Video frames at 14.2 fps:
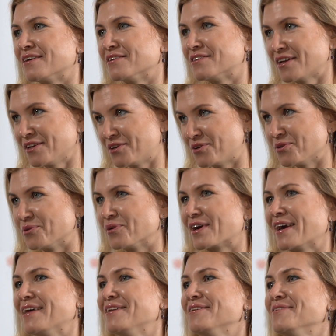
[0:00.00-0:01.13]
thank you
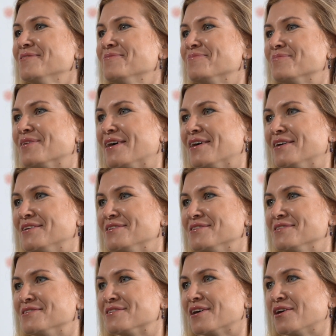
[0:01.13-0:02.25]
again,
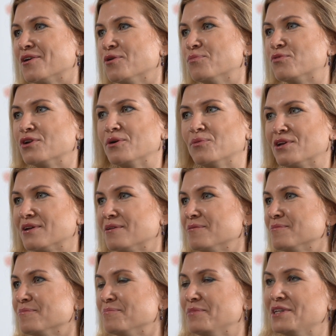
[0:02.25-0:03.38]
and hopefully we'll
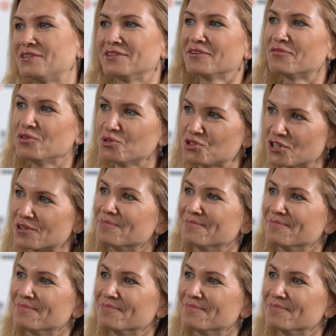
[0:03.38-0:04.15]
meet in the future.